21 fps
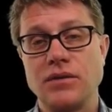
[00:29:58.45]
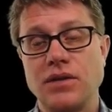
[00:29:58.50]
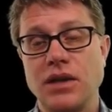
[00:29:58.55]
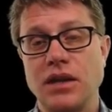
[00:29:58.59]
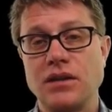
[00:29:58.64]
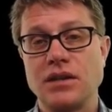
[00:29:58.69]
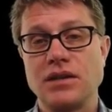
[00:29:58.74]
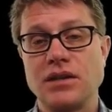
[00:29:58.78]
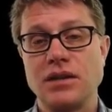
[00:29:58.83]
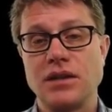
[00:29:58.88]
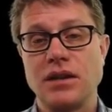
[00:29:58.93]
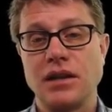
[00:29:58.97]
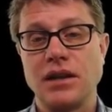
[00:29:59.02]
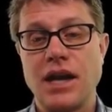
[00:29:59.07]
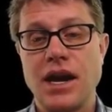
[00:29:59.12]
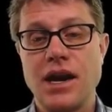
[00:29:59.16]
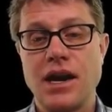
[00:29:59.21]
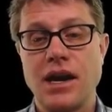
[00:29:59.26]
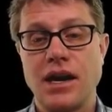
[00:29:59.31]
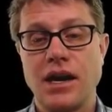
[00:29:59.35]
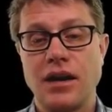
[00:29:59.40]
we've done this in the
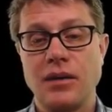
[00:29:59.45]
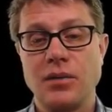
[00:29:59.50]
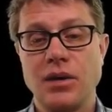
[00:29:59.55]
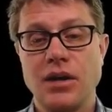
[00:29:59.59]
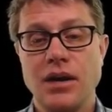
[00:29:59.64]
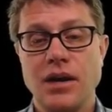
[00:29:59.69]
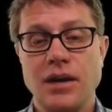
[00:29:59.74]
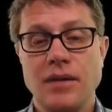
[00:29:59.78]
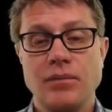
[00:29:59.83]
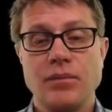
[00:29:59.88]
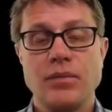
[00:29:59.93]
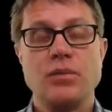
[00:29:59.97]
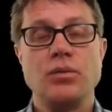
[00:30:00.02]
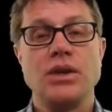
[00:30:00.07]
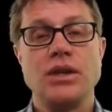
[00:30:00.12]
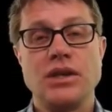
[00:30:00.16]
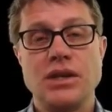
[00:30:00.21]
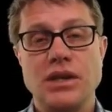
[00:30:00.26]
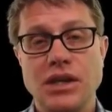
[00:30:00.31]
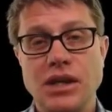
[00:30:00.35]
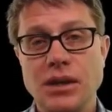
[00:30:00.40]
lab,
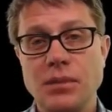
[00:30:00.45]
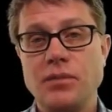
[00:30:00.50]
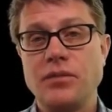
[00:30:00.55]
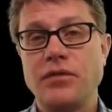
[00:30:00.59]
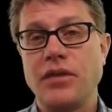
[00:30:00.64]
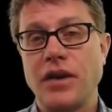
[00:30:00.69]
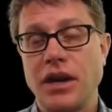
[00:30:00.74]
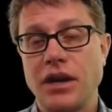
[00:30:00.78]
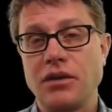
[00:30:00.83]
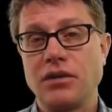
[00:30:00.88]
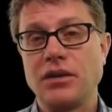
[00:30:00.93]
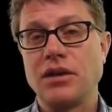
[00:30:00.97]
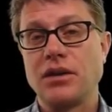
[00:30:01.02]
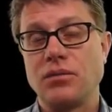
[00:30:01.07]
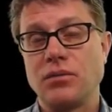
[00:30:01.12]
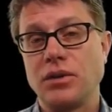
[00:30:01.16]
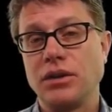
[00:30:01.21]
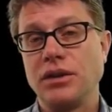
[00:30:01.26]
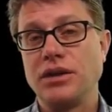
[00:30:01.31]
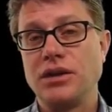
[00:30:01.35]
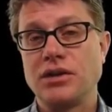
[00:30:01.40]
we keep firing
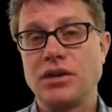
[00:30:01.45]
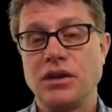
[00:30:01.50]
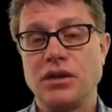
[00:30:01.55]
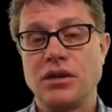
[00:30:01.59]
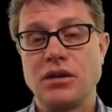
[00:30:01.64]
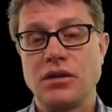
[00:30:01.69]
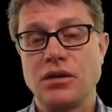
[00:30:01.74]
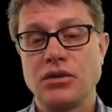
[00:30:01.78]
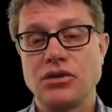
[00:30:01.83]
and releasing